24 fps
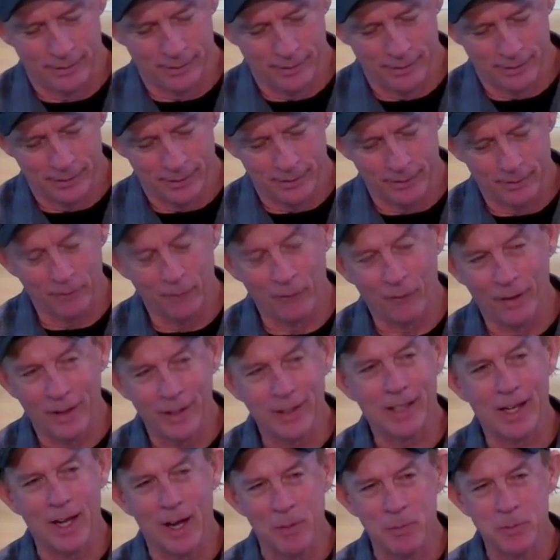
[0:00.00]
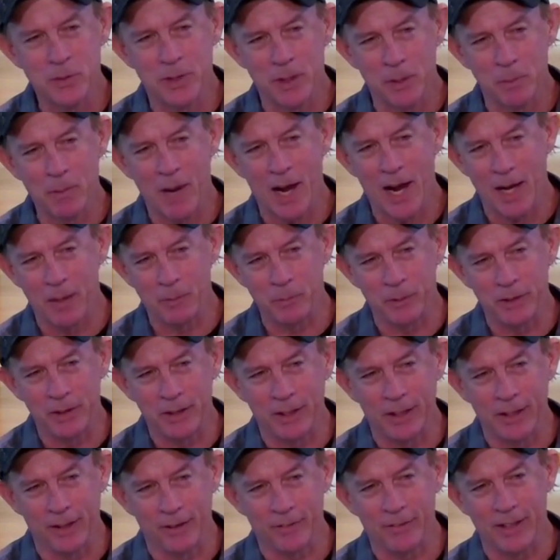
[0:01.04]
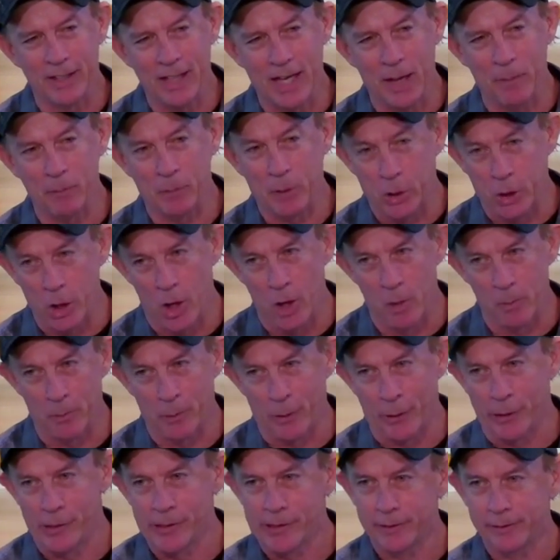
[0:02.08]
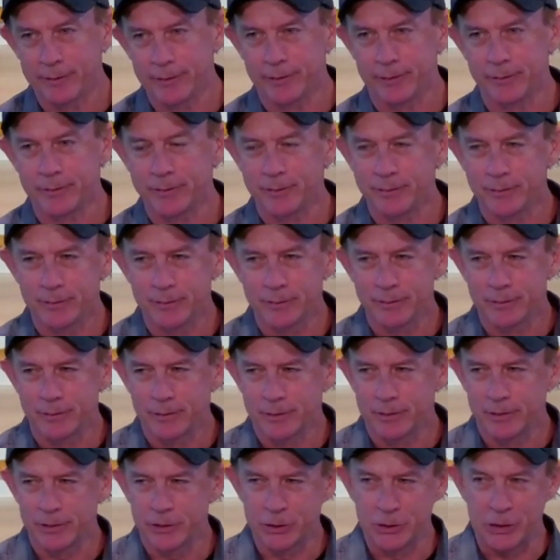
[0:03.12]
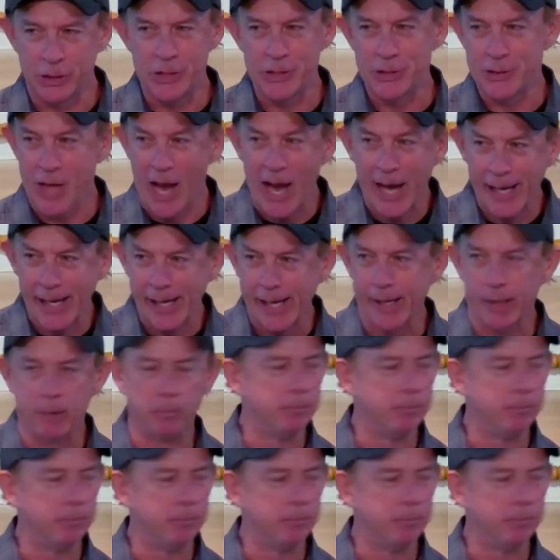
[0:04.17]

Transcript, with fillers: What comes to mind when you hear the name Gomer? Shazam!